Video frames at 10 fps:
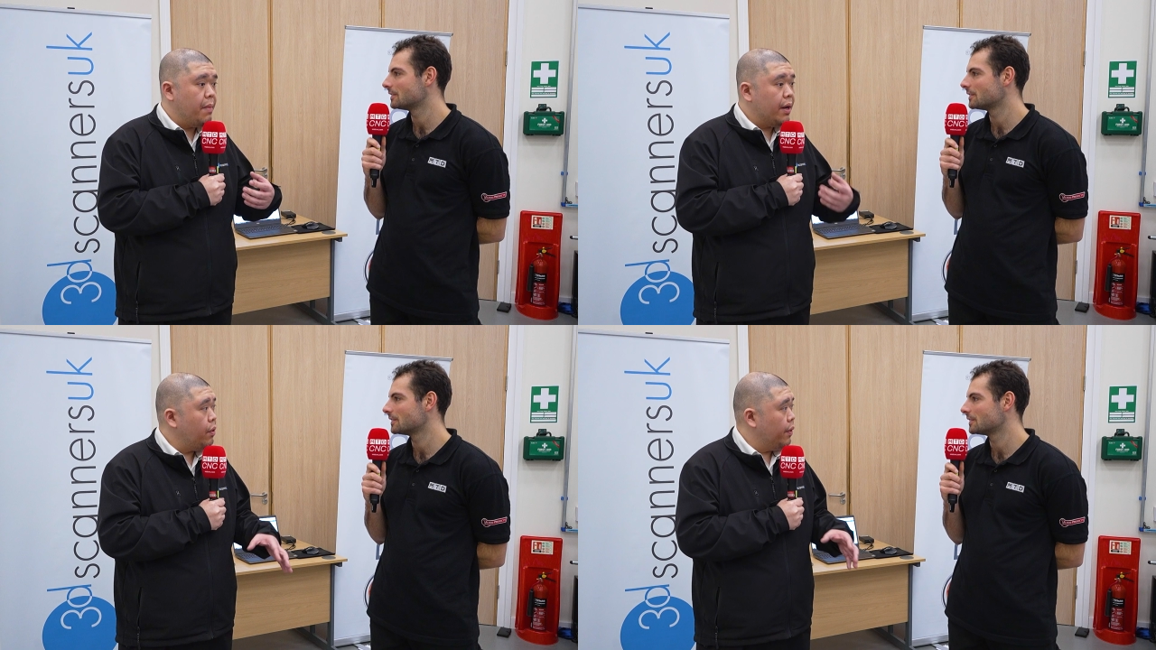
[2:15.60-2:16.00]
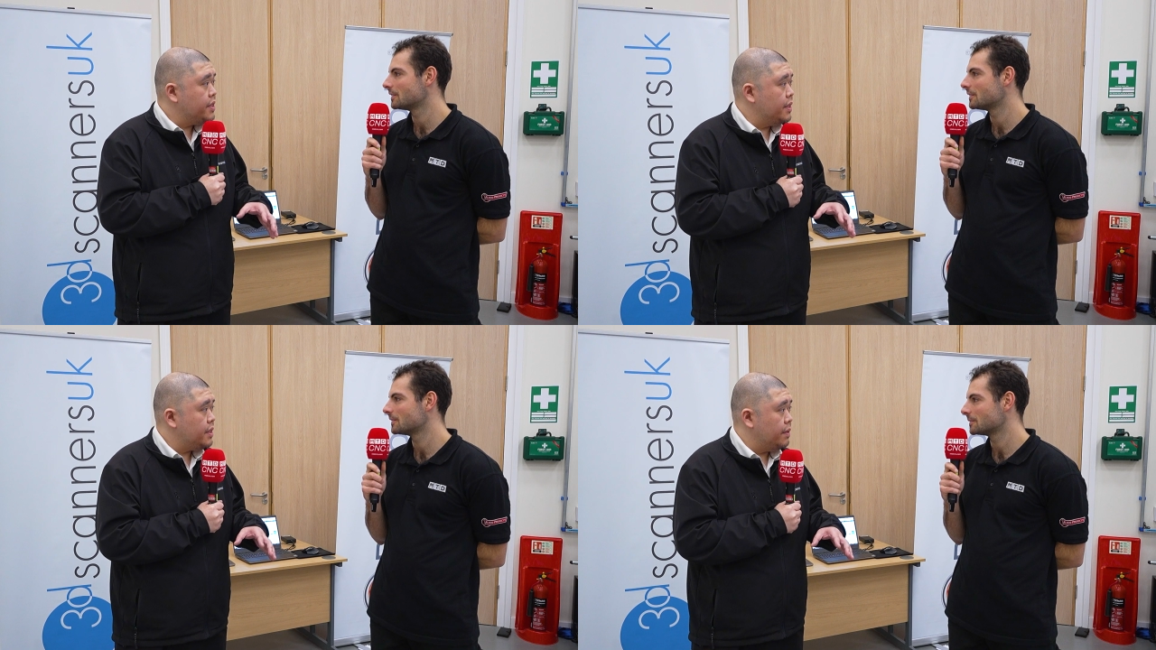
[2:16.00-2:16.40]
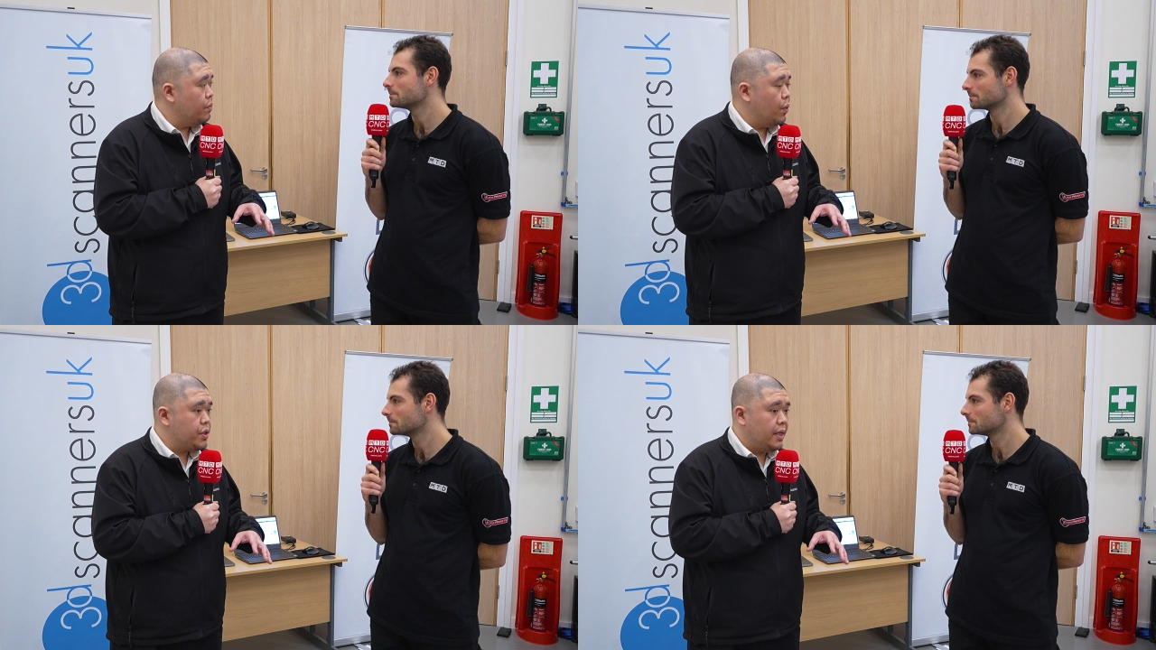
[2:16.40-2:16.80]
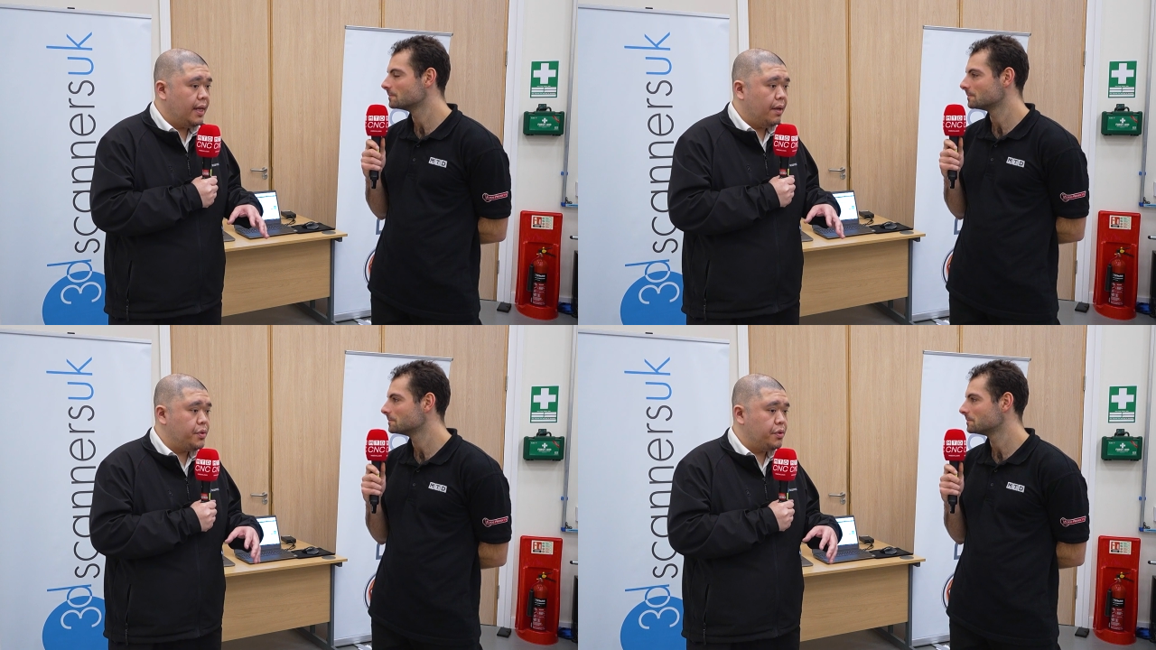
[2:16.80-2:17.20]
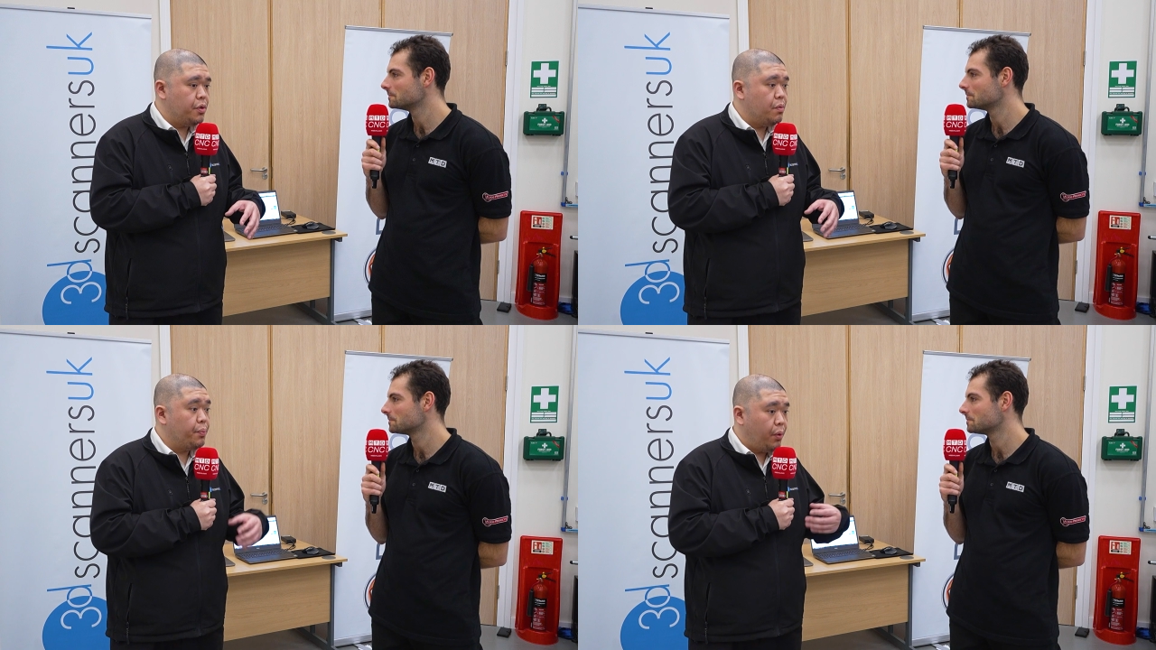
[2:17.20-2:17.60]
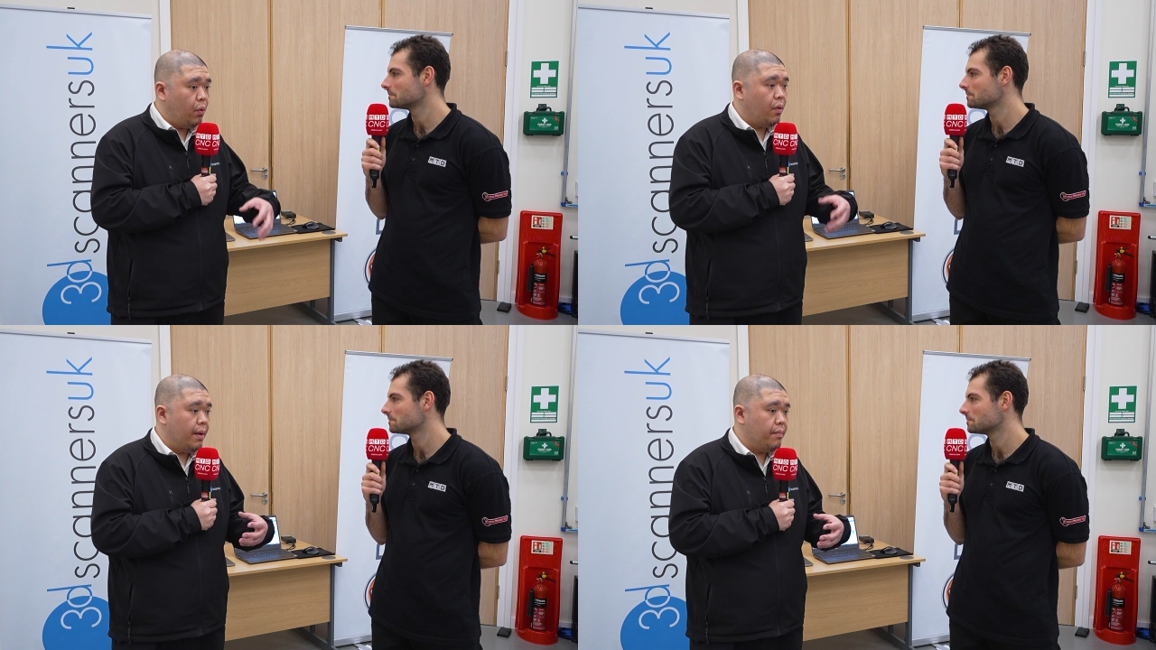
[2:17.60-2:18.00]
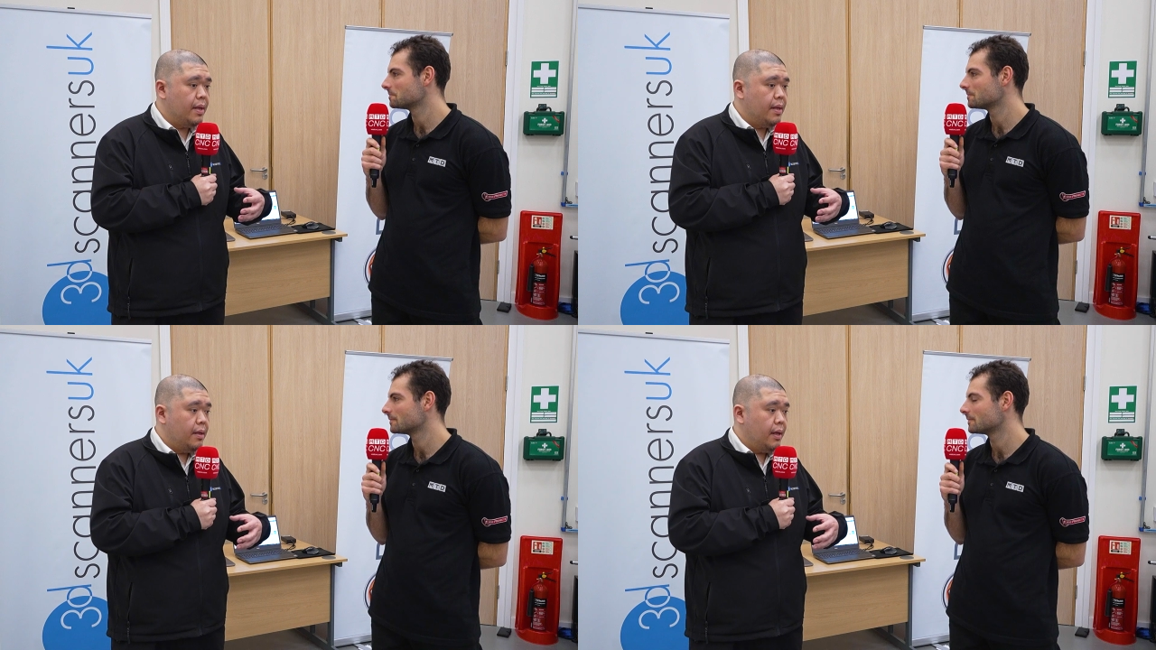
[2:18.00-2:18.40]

Speaker 1: macroing system which allows you to program